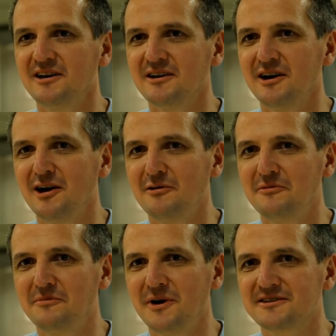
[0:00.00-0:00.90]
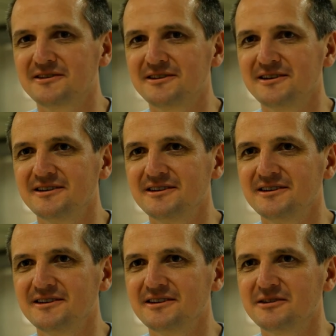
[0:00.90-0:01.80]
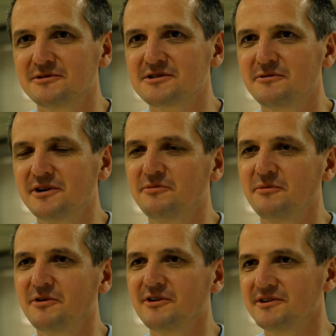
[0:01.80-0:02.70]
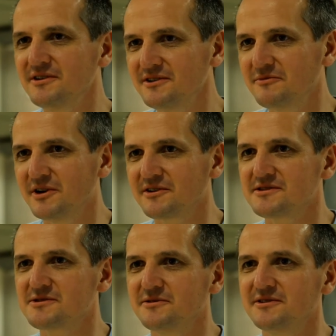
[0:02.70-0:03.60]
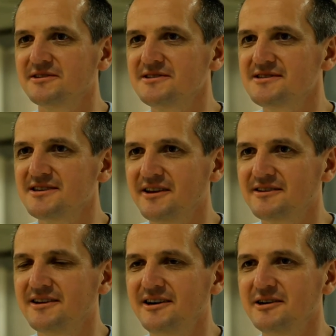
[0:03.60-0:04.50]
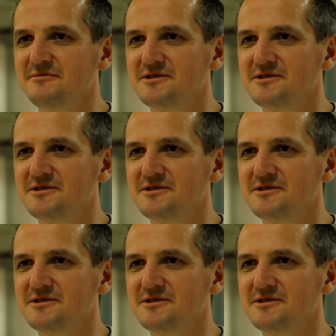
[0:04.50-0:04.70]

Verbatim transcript: It was quite popular among the students at that time,